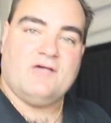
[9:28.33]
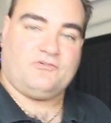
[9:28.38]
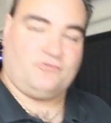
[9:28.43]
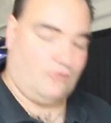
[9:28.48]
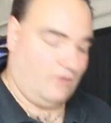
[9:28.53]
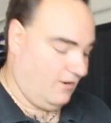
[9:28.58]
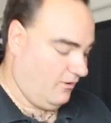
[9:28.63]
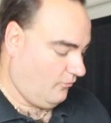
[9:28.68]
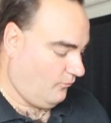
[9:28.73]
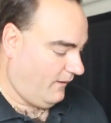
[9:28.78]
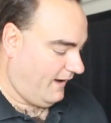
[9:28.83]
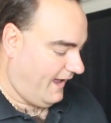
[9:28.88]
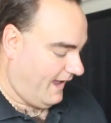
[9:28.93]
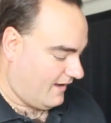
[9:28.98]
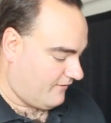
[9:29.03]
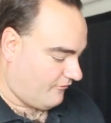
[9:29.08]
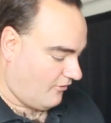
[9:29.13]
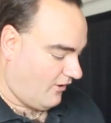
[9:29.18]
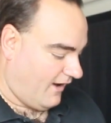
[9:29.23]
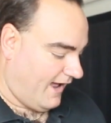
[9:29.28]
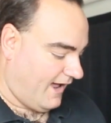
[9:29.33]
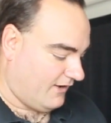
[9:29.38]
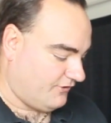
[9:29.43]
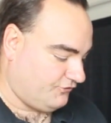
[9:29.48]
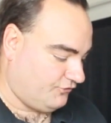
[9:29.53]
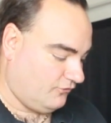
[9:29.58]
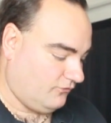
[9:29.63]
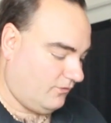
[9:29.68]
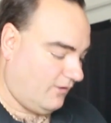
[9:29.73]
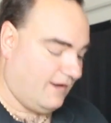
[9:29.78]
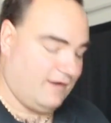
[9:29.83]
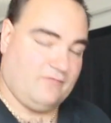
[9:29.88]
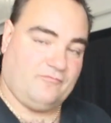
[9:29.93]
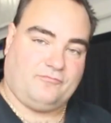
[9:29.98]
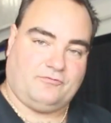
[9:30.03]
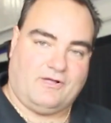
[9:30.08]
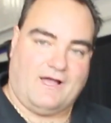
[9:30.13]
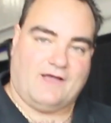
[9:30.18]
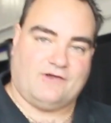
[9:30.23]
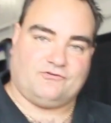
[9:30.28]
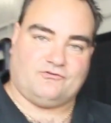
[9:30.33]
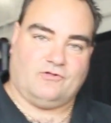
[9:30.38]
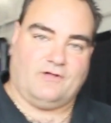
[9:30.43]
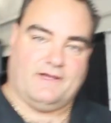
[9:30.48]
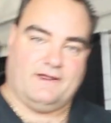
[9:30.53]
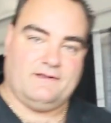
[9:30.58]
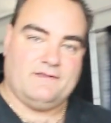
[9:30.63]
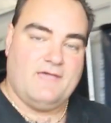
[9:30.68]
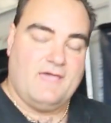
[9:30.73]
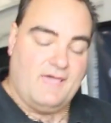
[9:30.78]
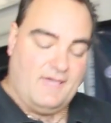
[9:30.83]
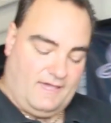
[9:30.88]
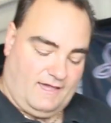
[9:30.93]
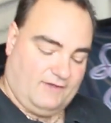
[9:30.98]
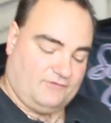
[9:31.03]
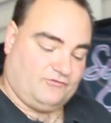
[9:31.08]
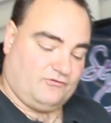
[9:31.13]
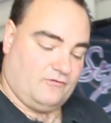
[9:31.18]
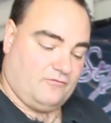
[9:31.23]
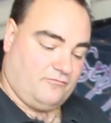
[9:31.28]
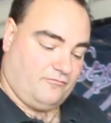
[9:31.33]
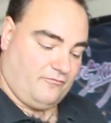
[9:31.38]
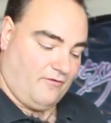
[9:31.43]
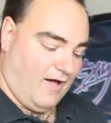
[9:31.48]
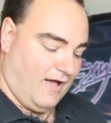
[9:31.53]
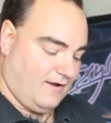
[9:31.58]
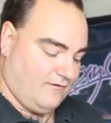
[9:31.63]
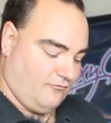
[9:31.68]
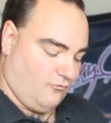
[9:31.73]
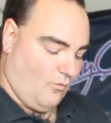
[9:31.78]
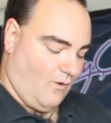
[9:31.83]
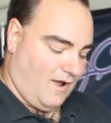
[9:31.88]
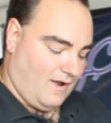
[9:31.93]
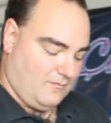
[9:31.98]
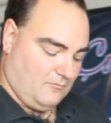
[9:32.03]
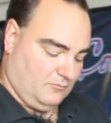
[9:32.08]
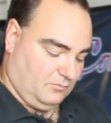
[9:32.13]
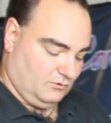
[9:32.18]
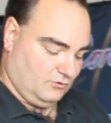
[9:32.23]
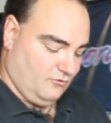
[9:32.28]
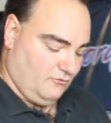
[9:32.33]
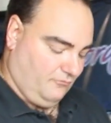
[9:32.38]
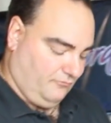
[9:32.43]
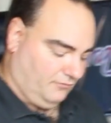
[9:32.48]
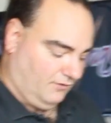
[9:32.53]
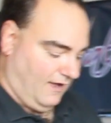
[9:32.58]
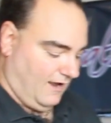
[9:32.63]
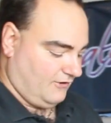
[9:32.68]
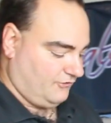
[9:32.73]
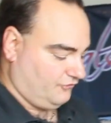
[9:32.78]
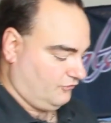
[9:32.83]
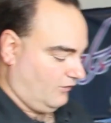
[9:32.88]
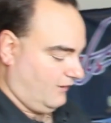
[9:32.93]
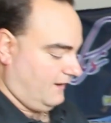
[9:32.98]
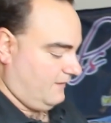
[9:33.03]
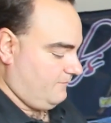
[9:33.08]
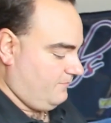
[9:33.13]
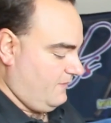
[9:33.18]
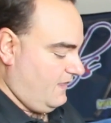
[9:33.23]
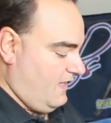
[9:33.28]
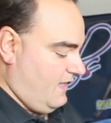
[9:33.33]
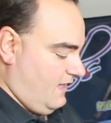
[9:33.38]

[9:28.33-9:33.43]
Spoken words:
So here we have our Azure Light flashlight. It's a 5-watt blue flashlight.